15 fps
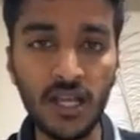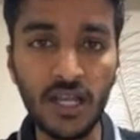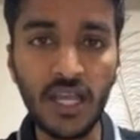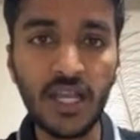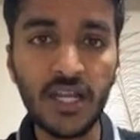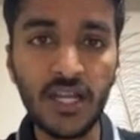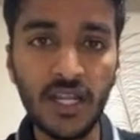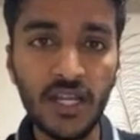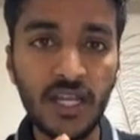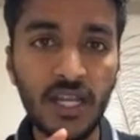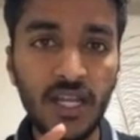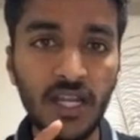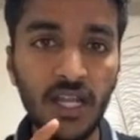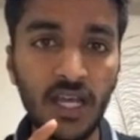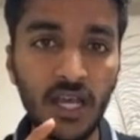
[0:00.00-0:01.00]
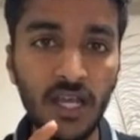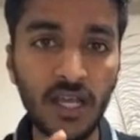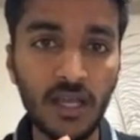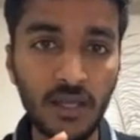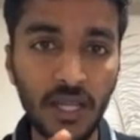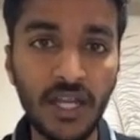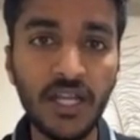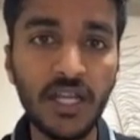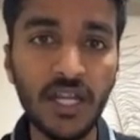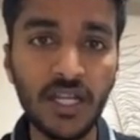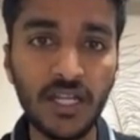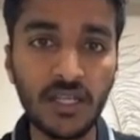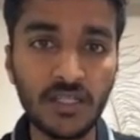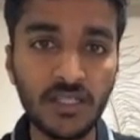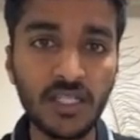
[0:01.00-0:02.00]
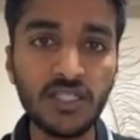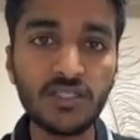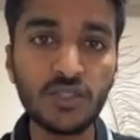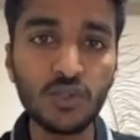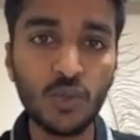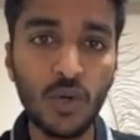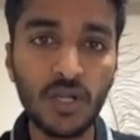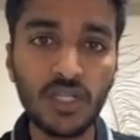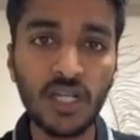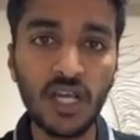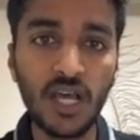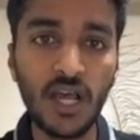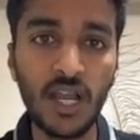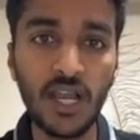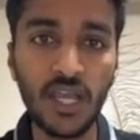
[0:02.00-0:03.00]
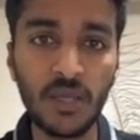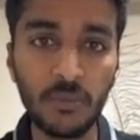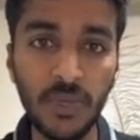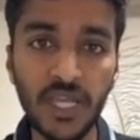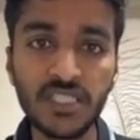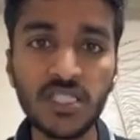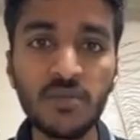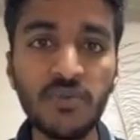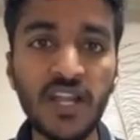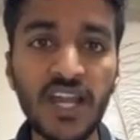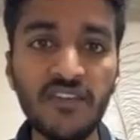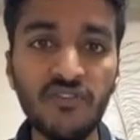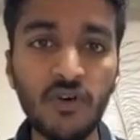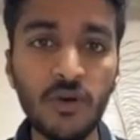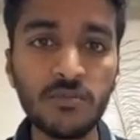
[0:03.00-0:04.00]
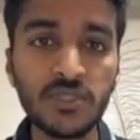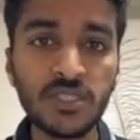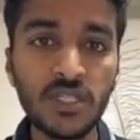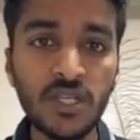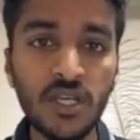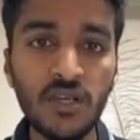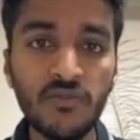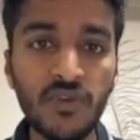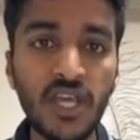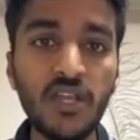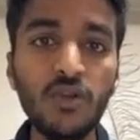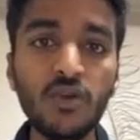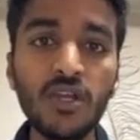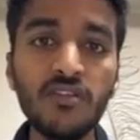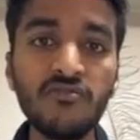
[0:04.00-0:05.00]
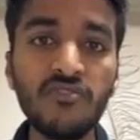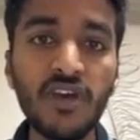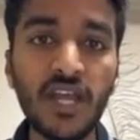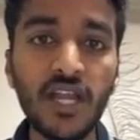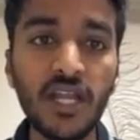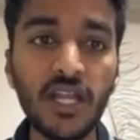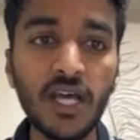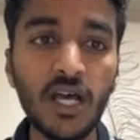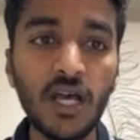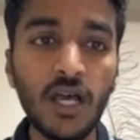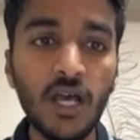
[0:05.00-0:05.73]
LinkedIn and Indeed, these two are the like major platforms where you can find